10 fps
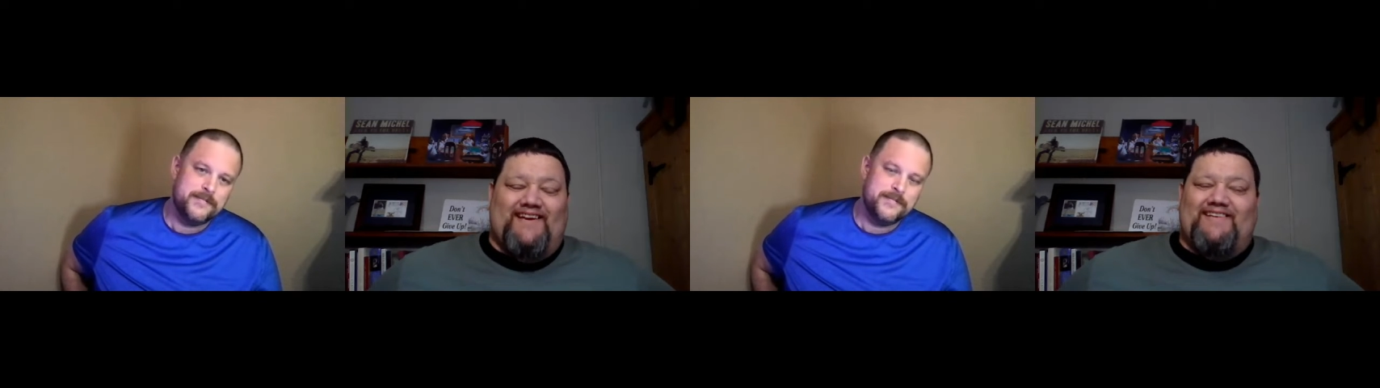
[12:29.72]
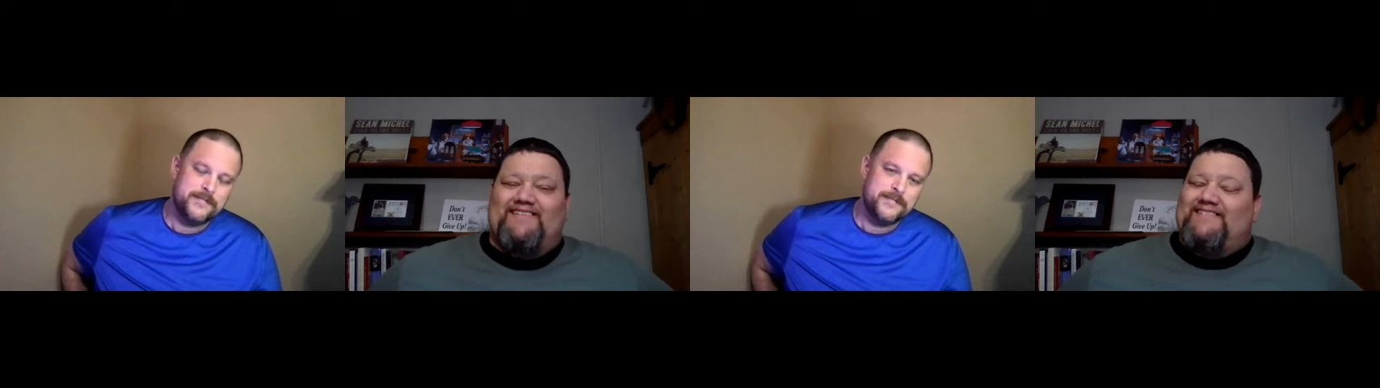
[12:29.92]

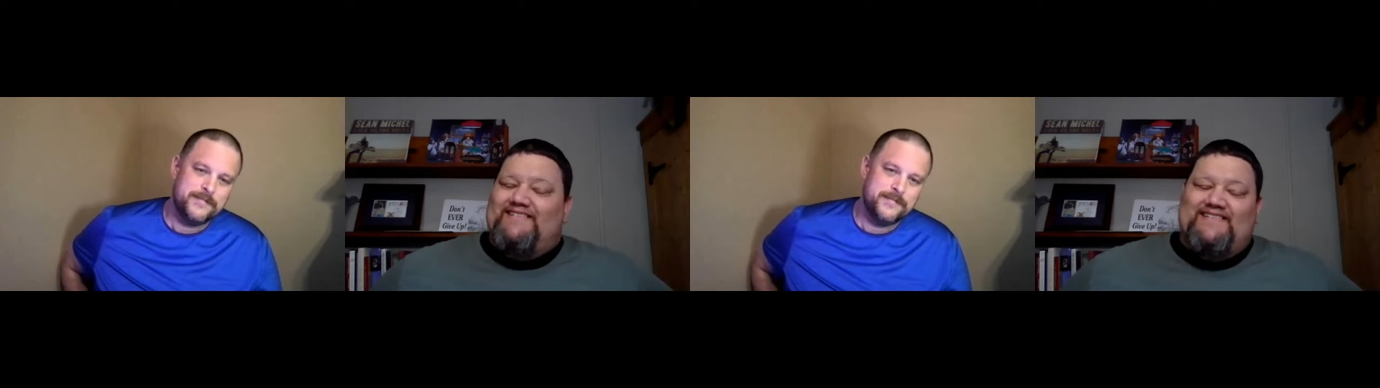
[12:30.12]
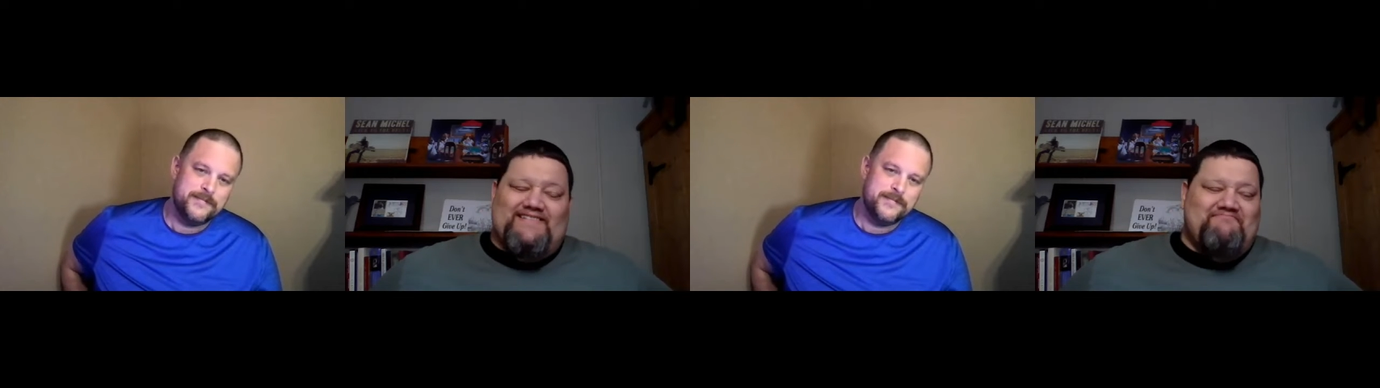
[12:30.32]
Speaker 1: Okay.
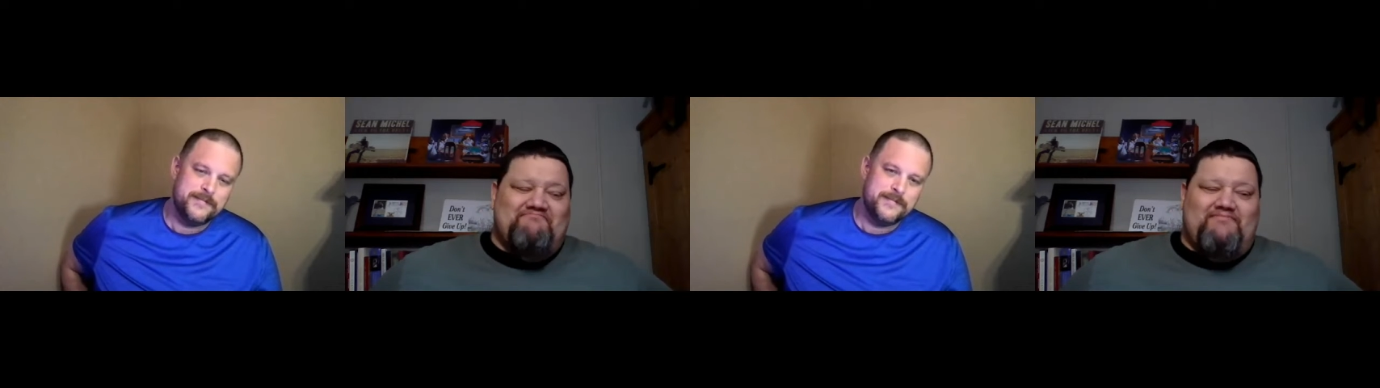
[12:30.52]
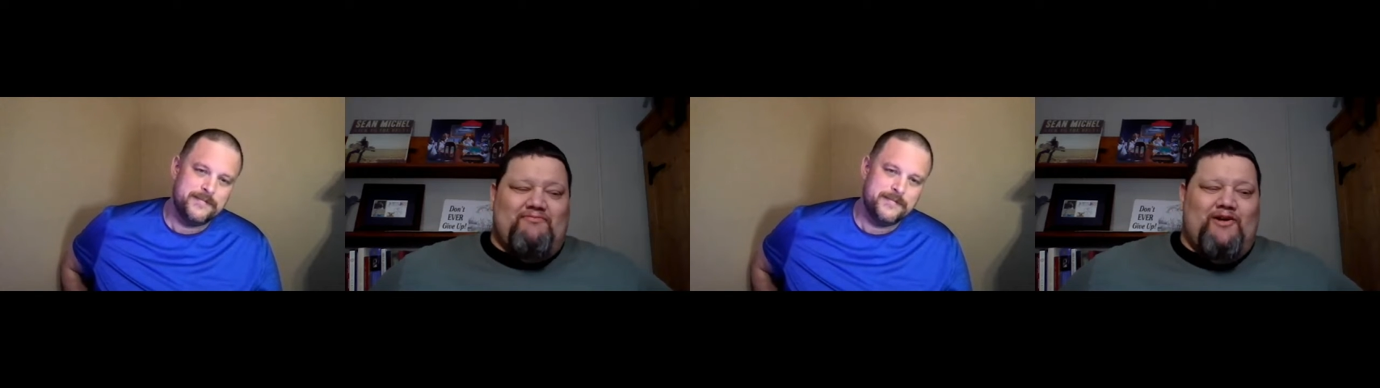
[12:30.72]

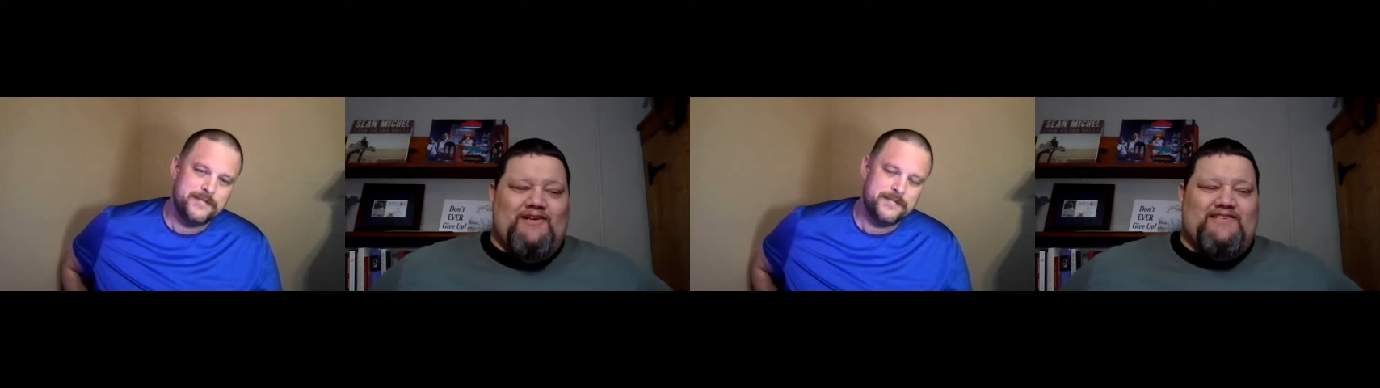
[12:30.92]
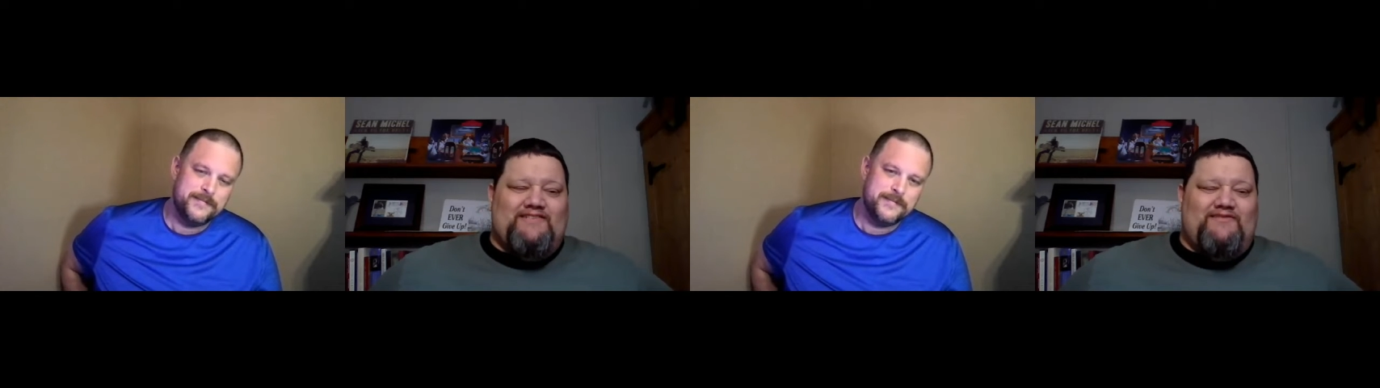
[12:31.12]

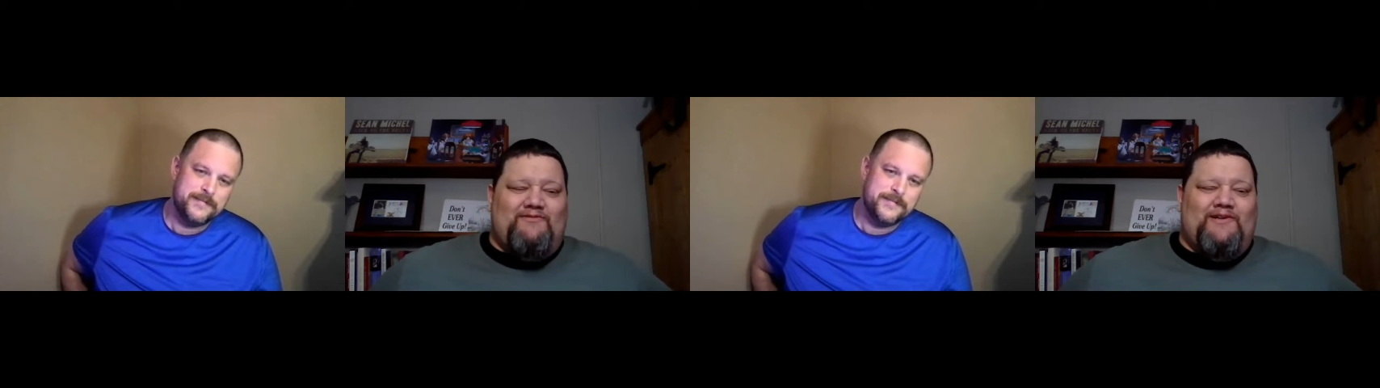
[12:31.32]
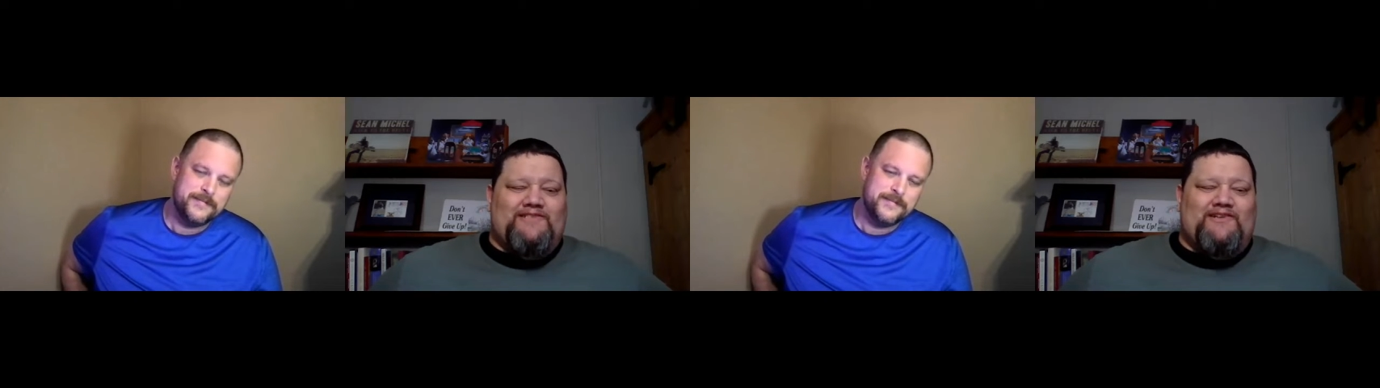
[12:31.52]
Wasn't
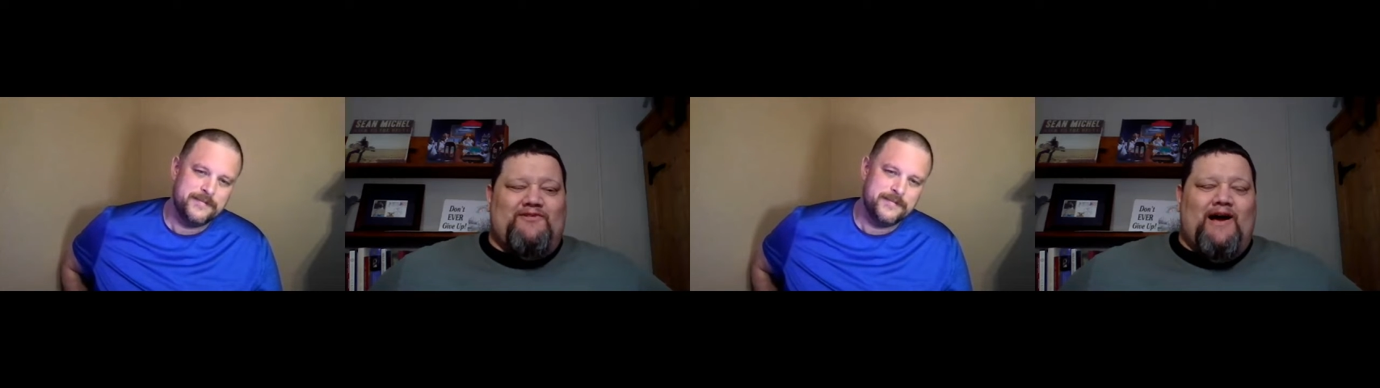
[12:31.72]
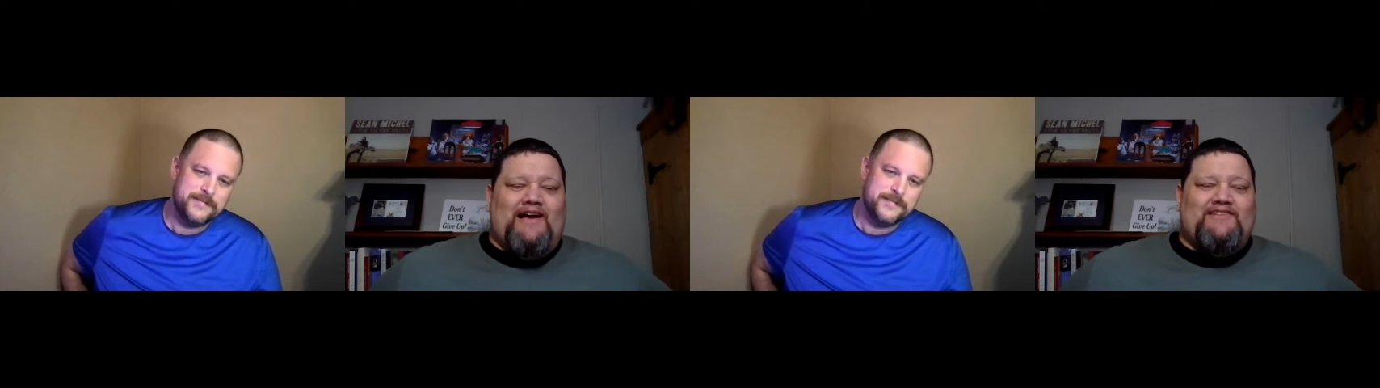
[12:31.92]

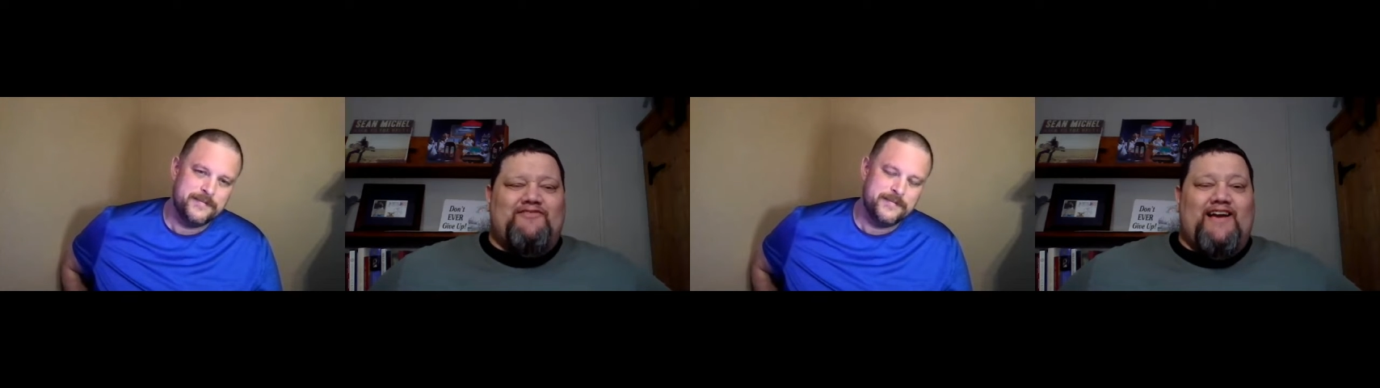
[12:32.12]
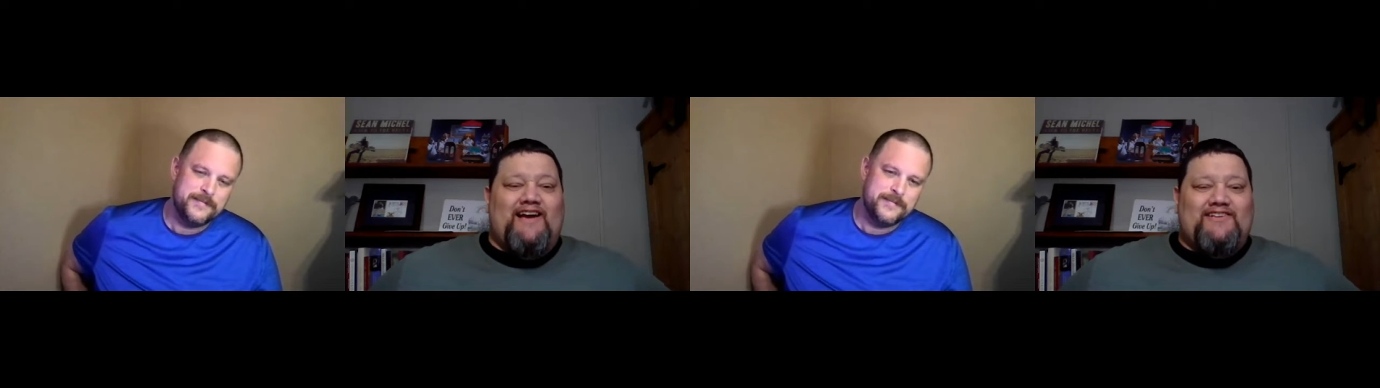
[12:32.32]
wasn't a wise